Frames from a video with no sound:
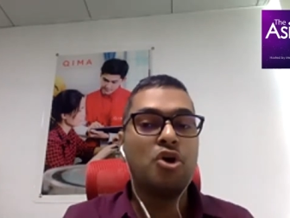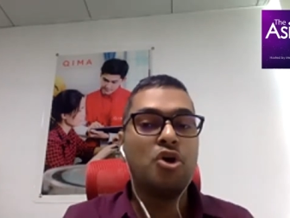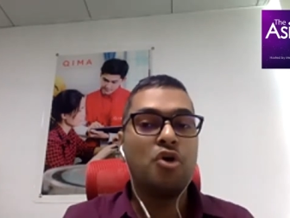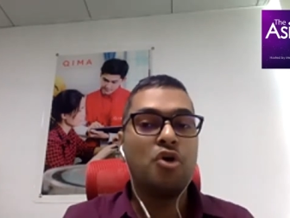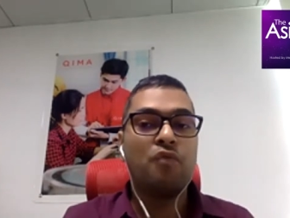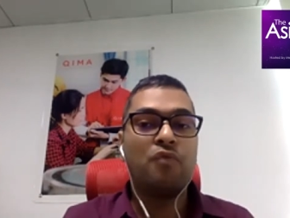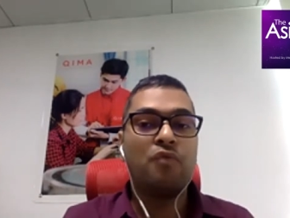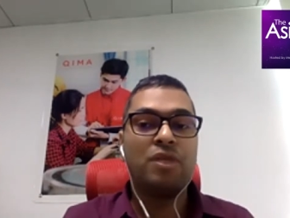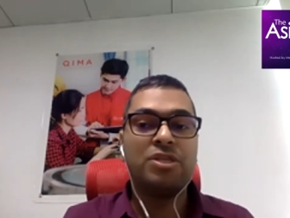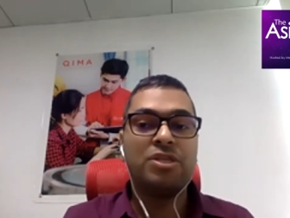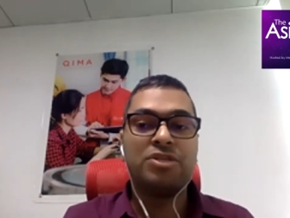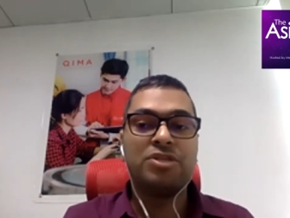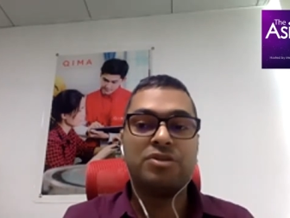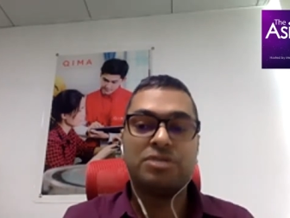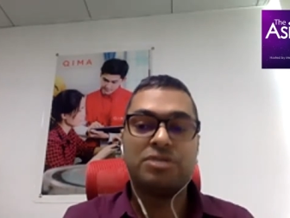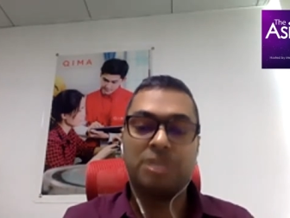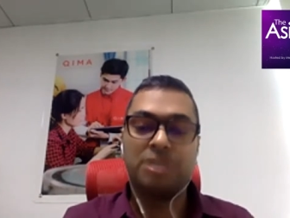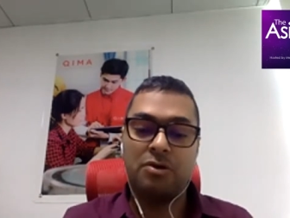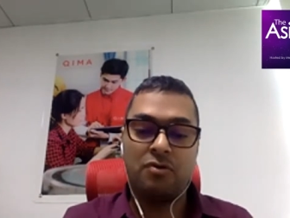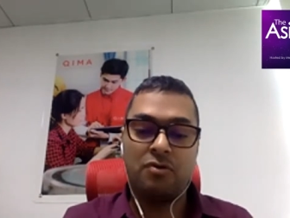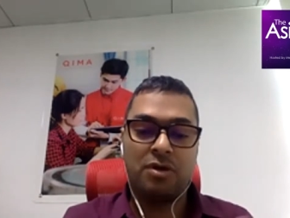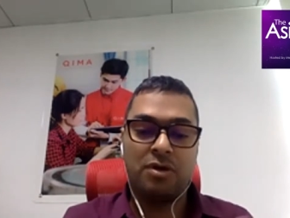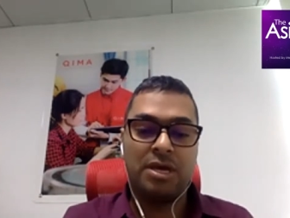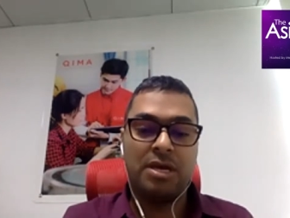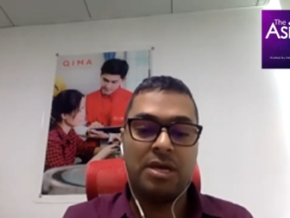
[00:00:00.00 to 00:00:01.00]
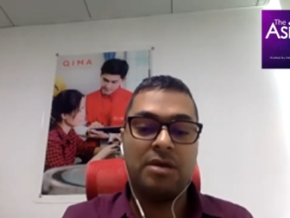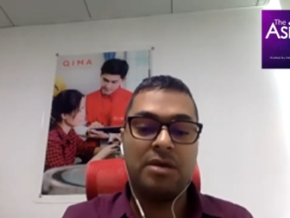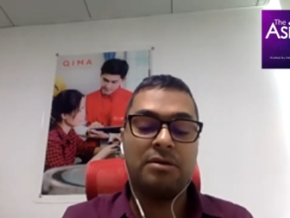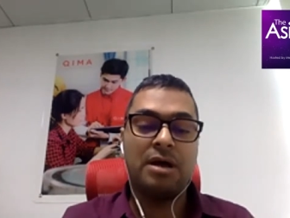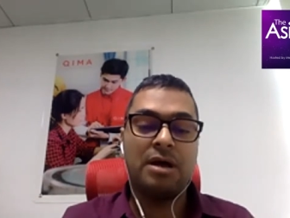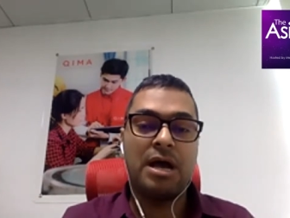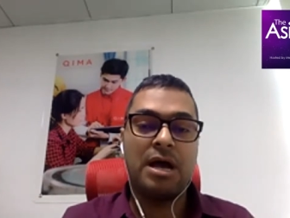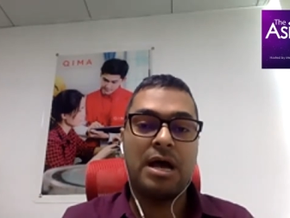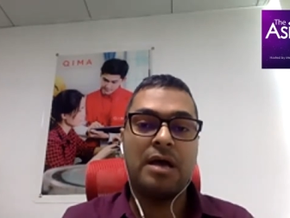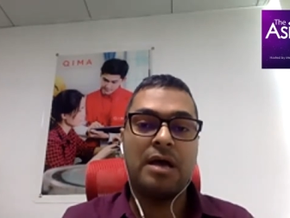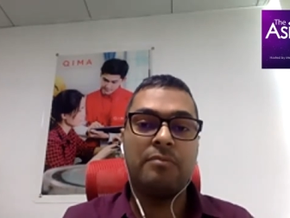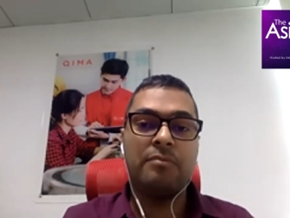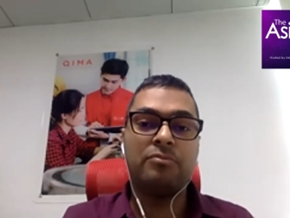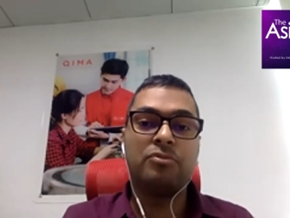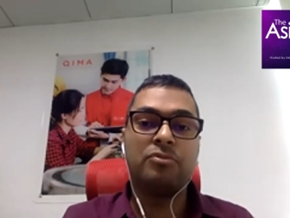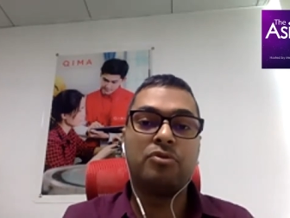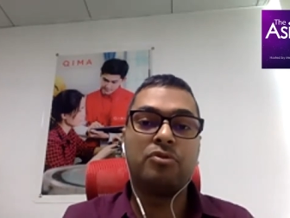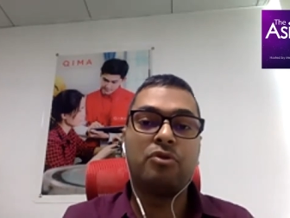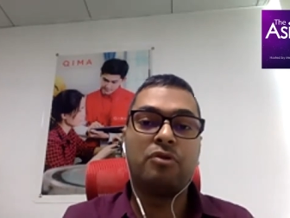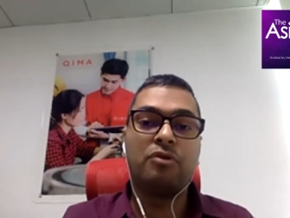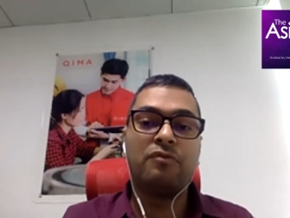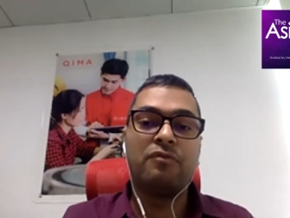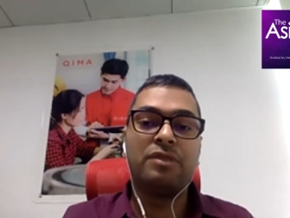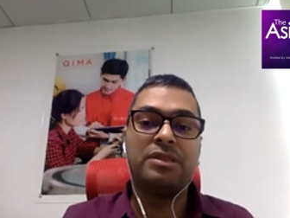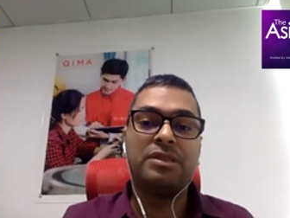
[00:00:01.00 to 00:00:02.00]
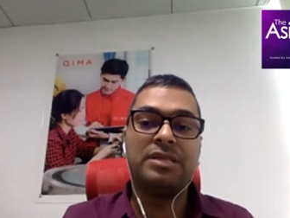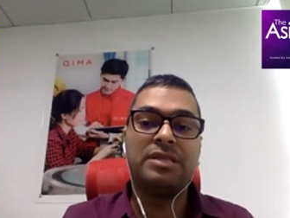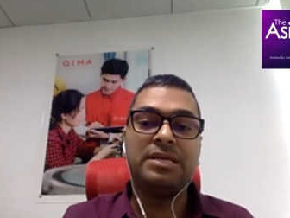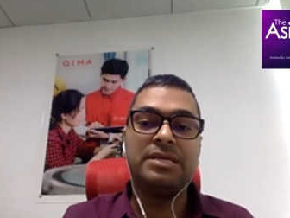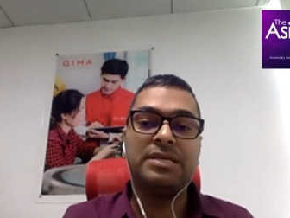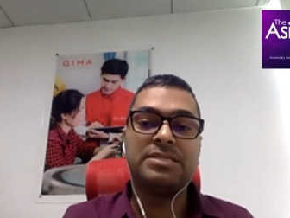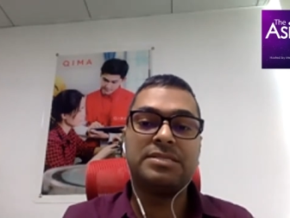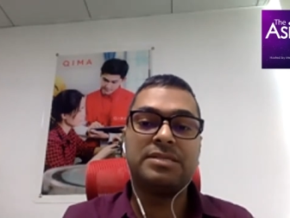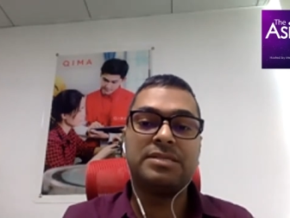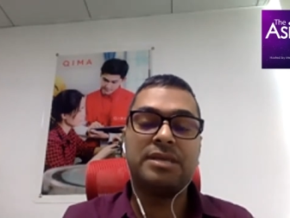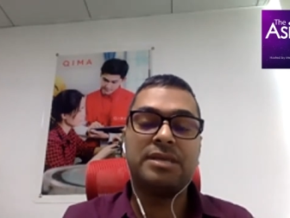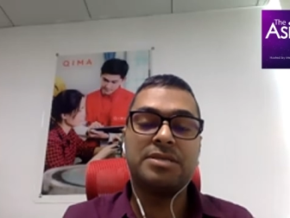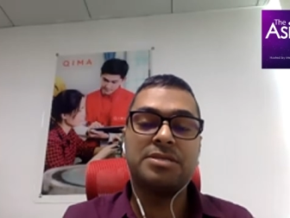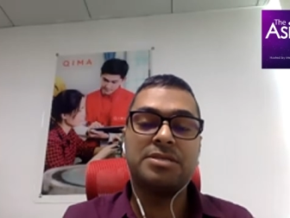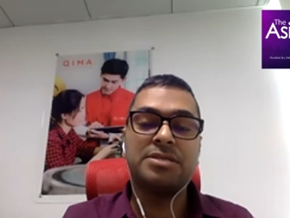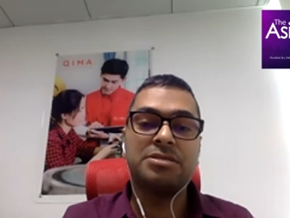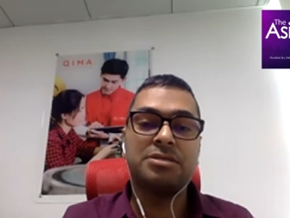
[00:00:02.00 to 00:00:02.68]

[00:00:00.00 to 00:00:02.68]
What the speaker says: Once you say, okay, I'm good with these tests,